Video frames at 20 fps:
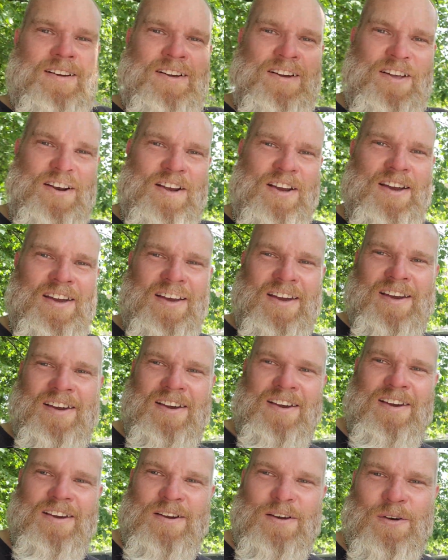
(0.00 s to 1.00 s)
G'day,
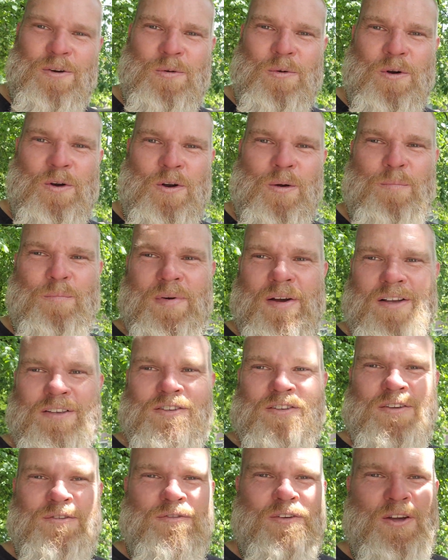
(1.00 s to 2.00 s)
welcome back
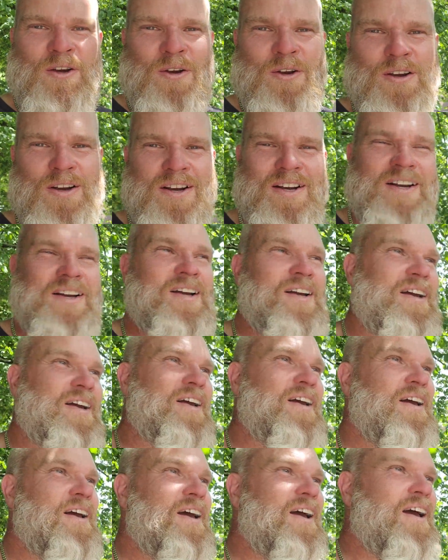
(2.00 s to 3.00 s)
to the vlog.
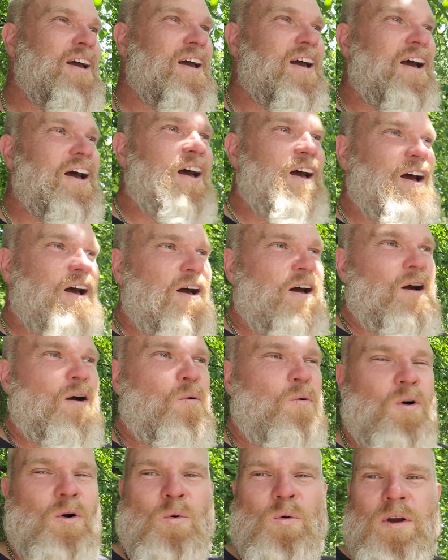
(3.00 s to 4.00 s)

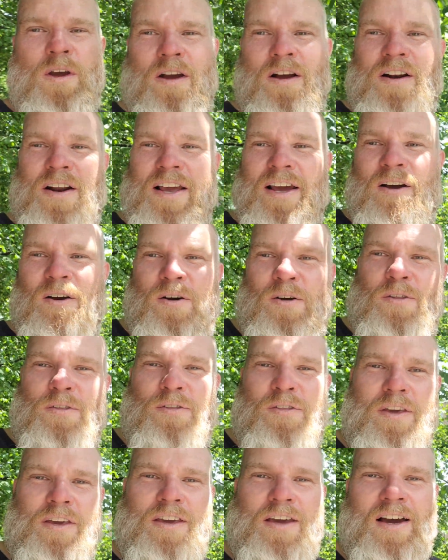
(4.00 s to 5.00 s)
Well, we are now
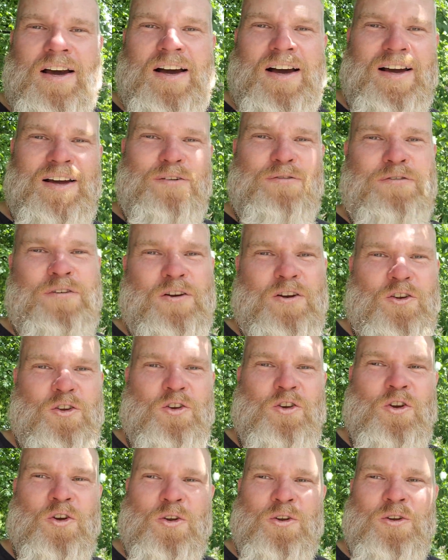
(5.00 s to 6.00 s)
on the Hertford
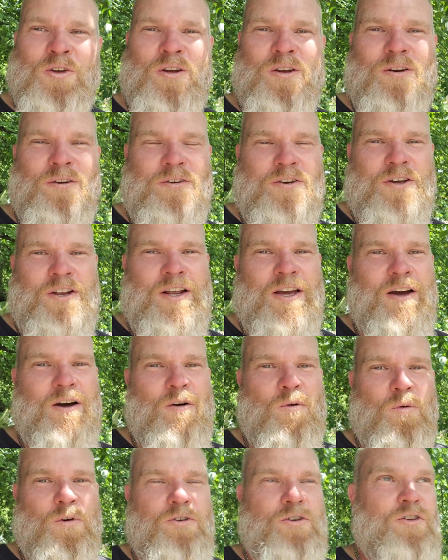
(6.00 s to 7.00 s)
Union
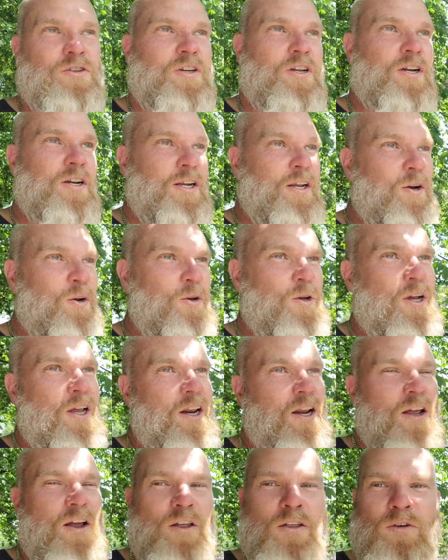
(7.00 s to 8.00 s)
Canal, which is a little
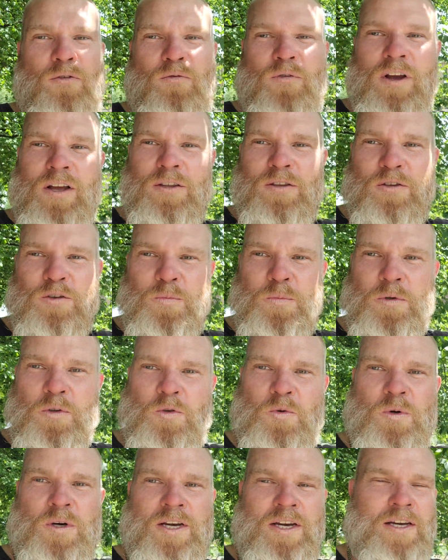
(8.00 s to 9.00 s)
canal that runs
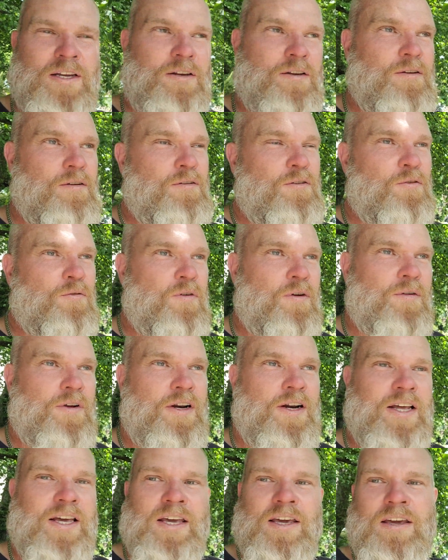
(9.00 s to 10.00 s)
between the River
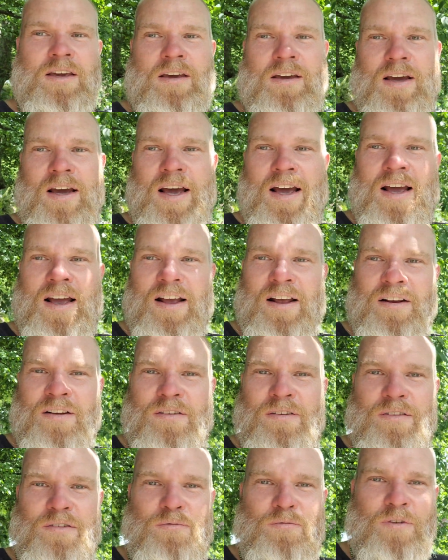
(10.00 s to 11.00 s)
Lee
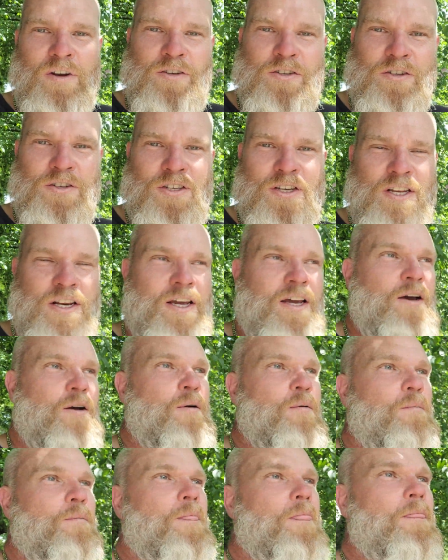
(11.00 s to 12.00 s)
and Regent's Canal.